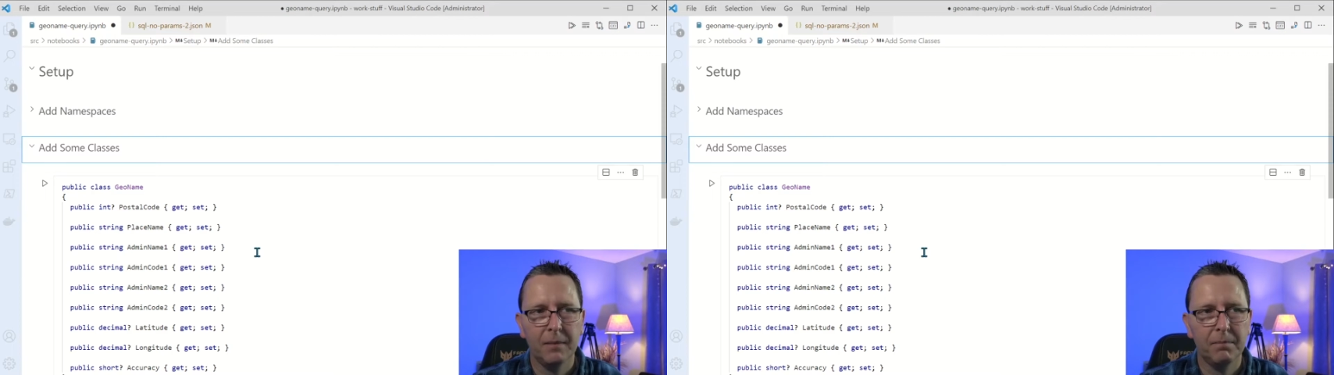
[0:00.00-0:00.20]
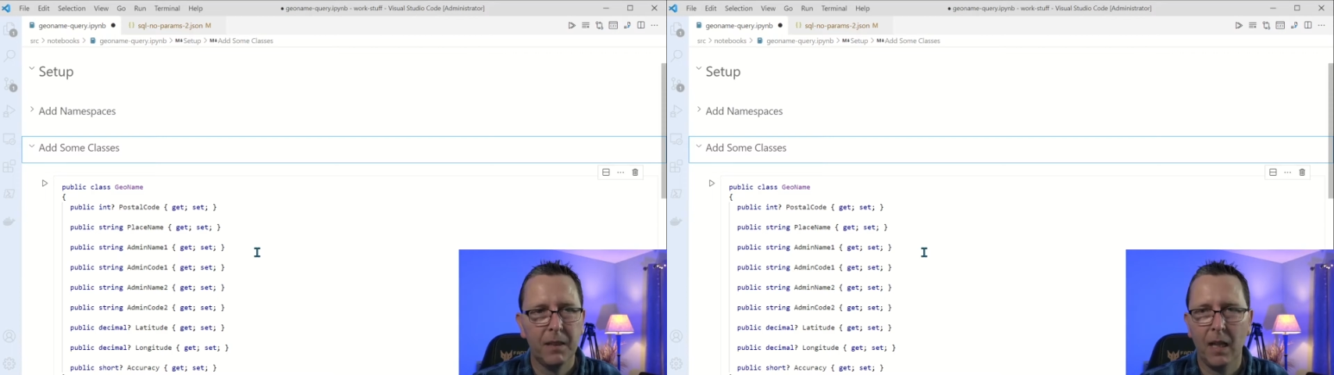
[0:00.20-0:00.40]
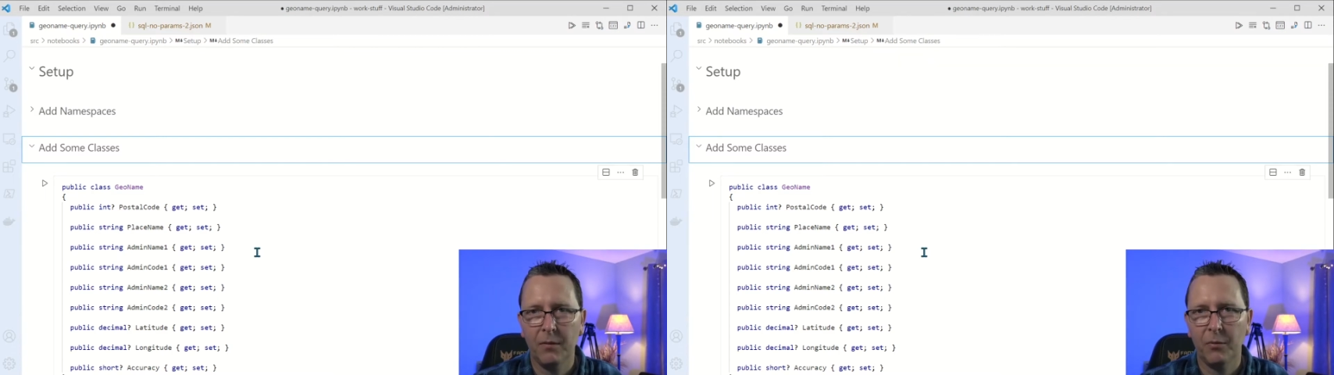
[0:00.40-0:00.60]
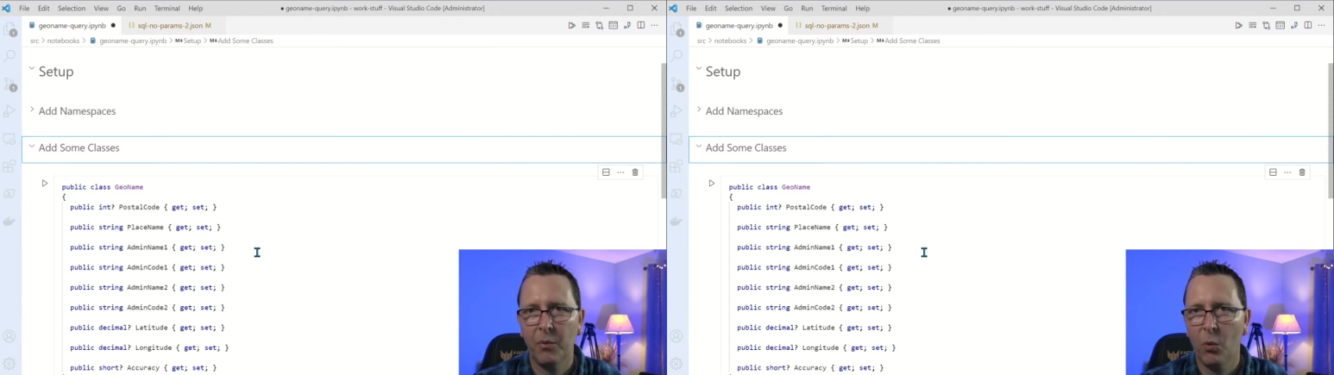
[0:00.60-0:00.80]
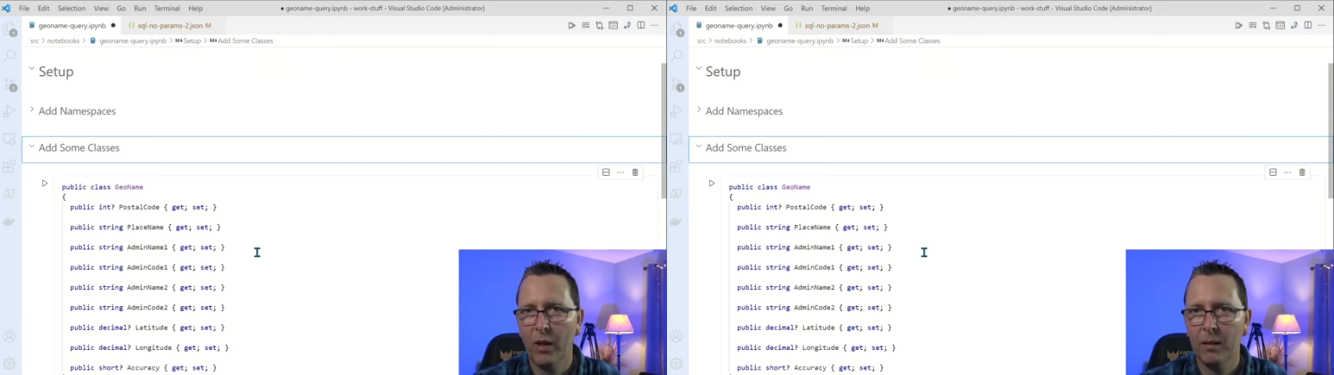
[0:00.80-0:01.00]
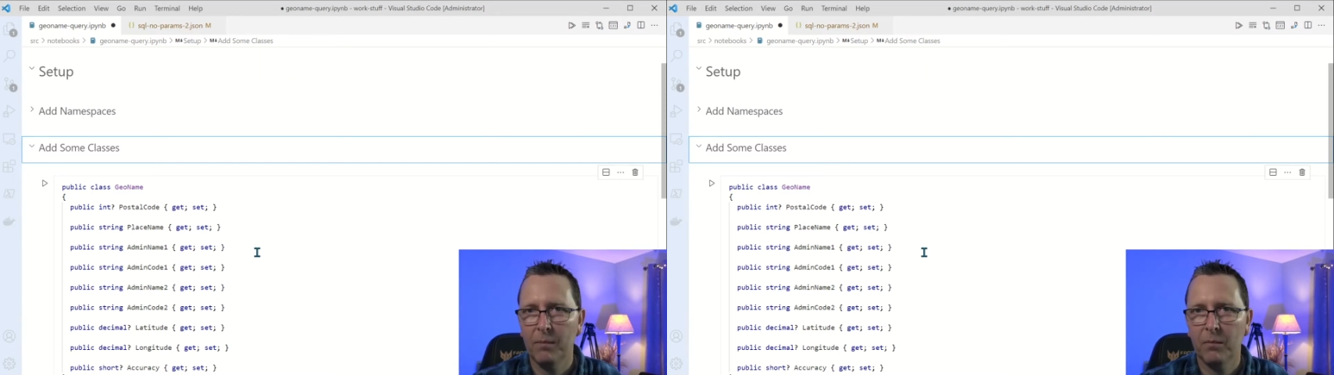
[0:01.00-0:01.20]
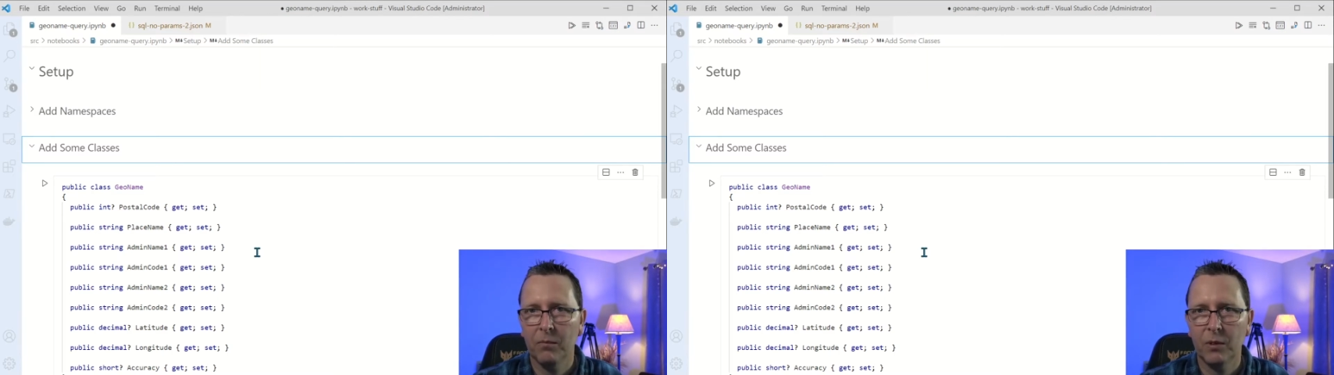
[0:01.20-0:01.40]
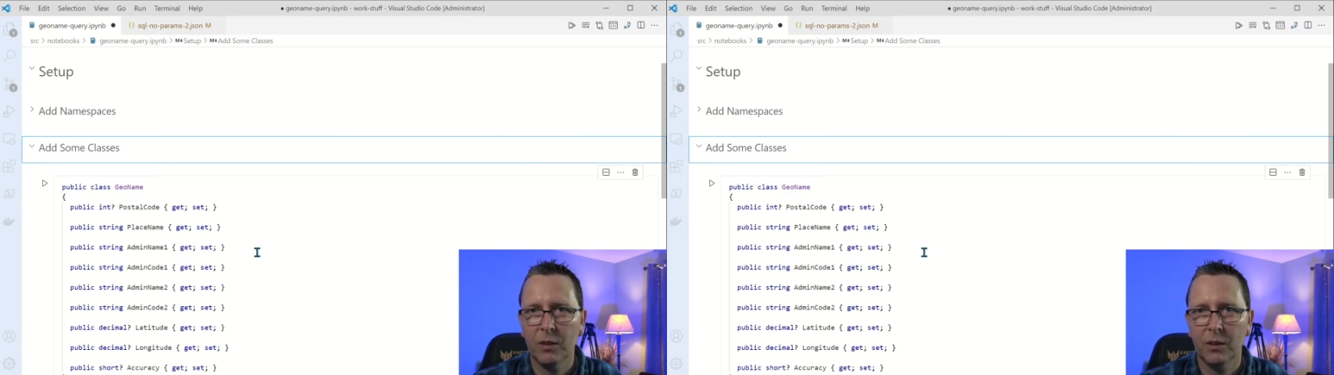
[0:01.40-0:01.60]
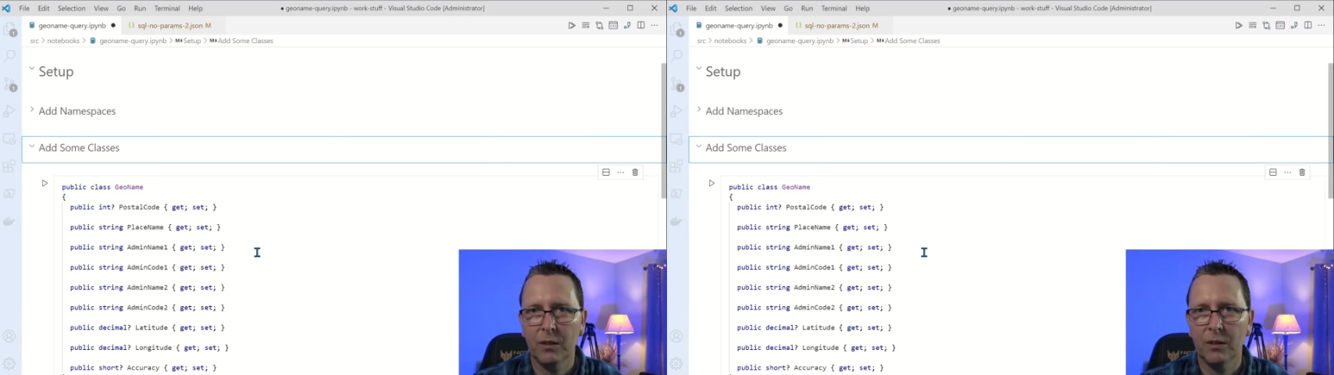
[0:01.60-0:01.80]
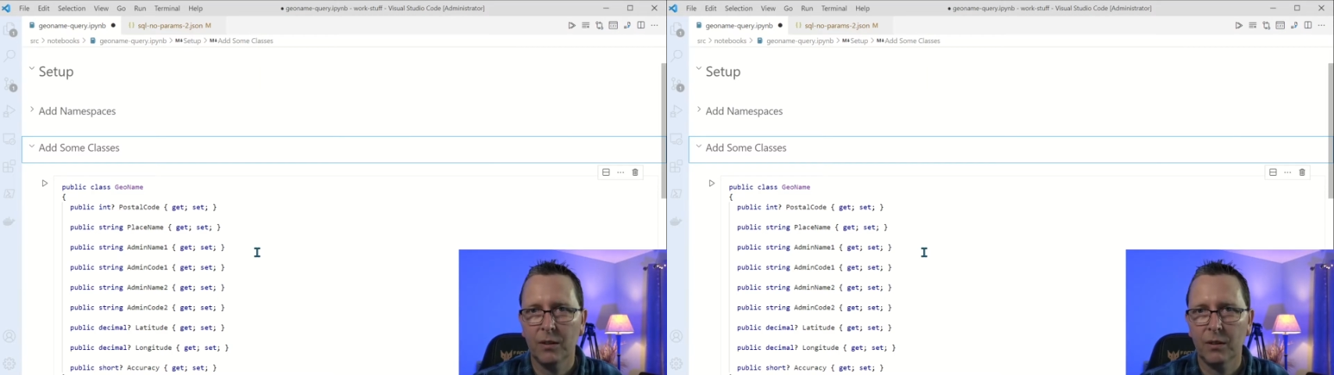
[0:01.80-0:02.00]
gotten from the web, which
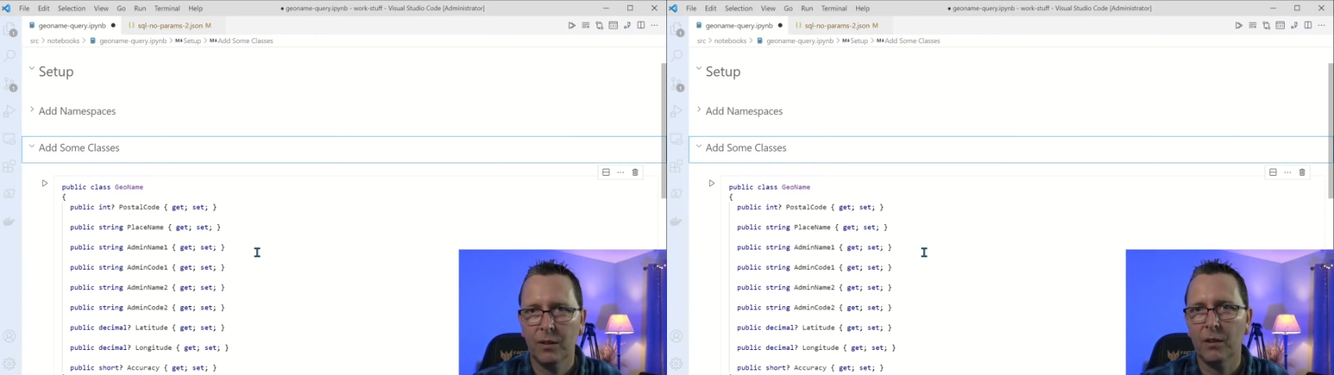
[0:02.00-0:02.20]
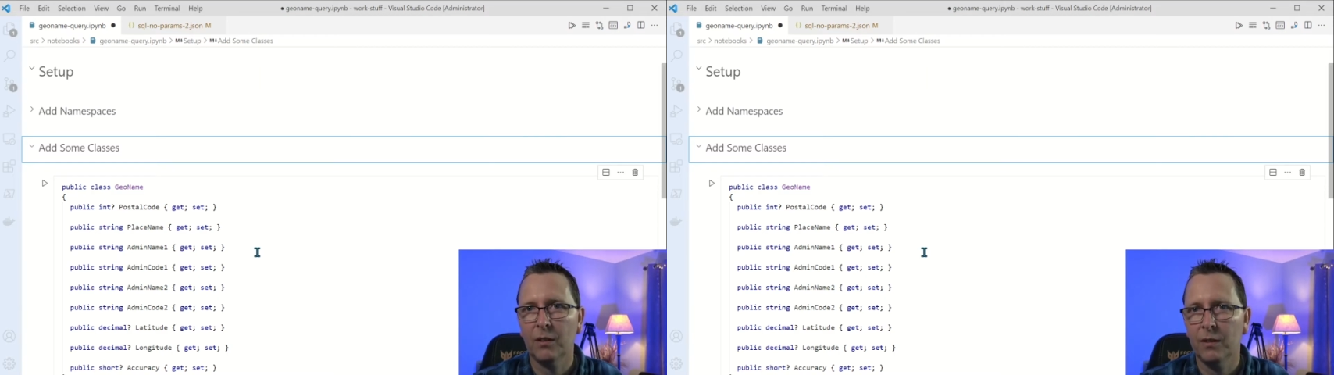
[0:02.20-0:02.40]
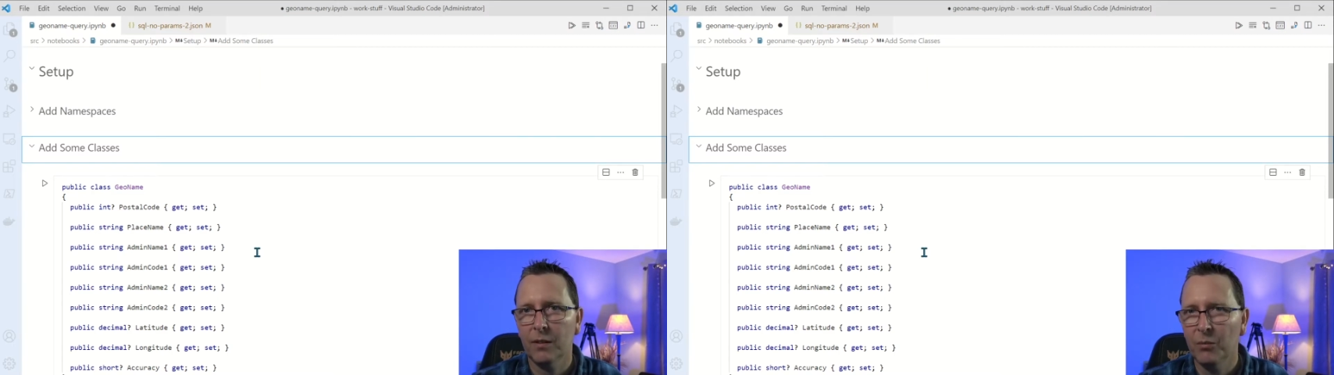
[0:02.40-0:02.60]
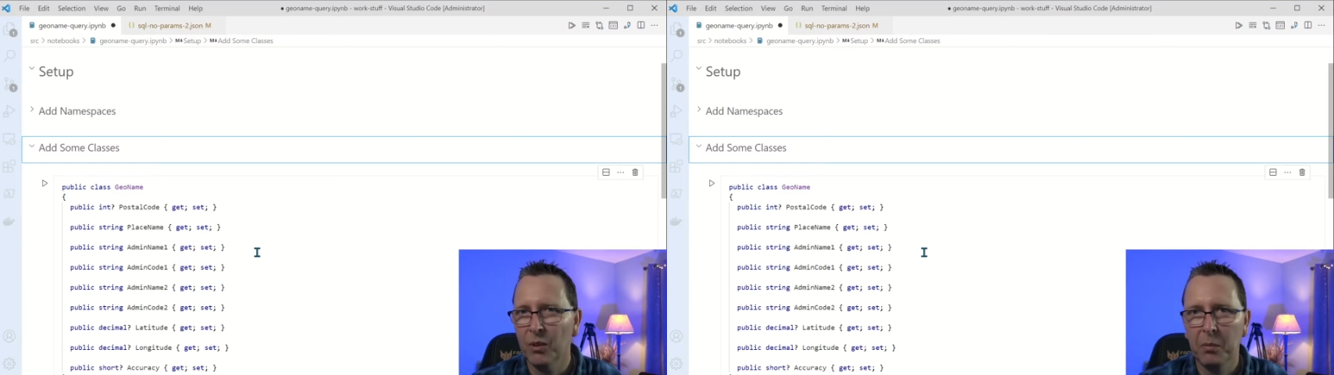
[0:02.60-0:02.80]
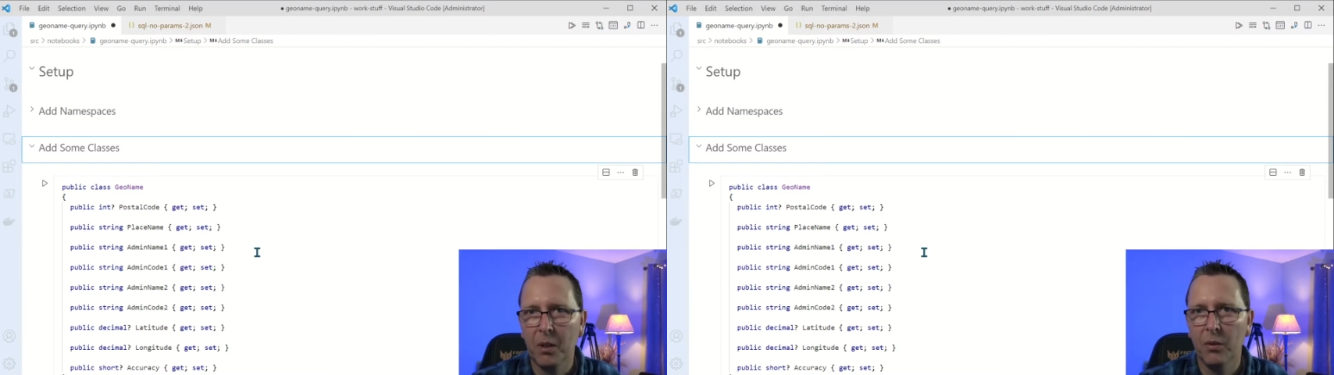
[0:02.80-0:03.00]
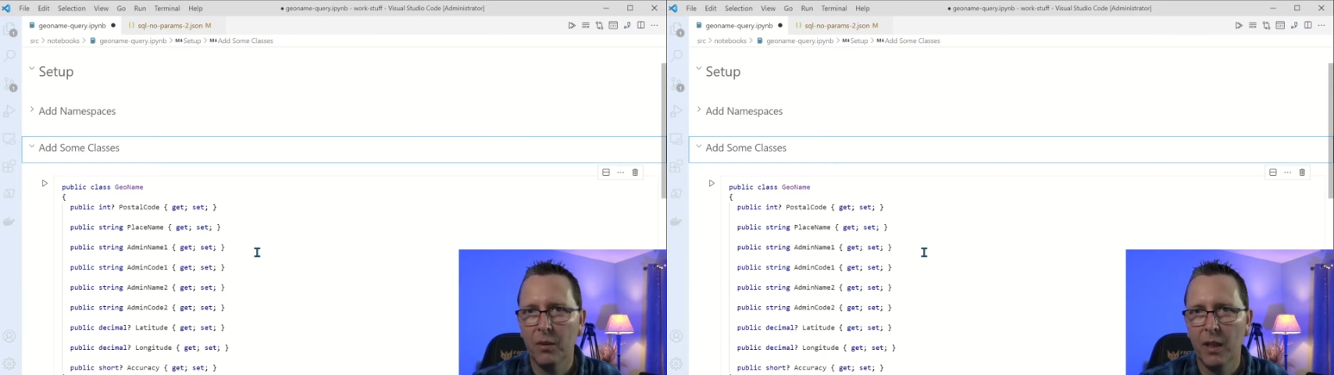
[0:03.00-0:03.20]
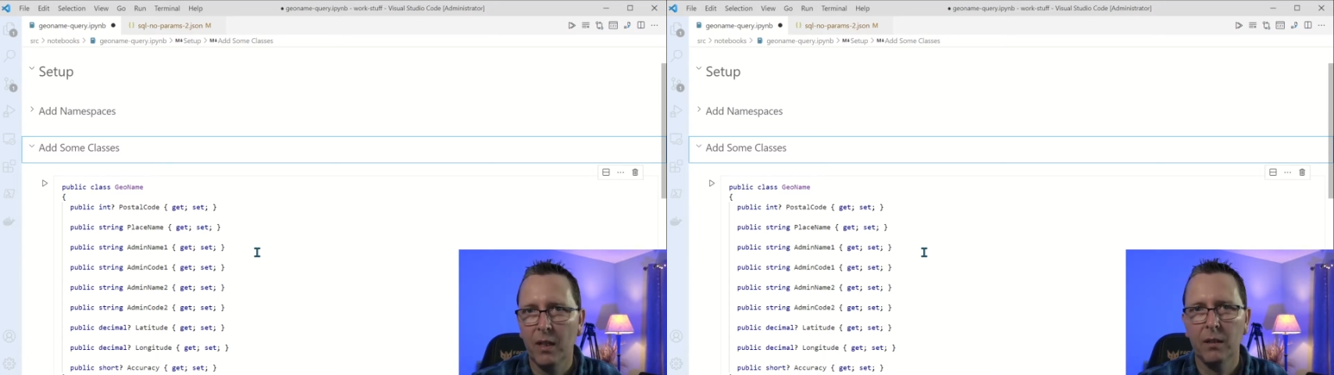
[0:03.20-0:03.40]
is essentially some zip code data.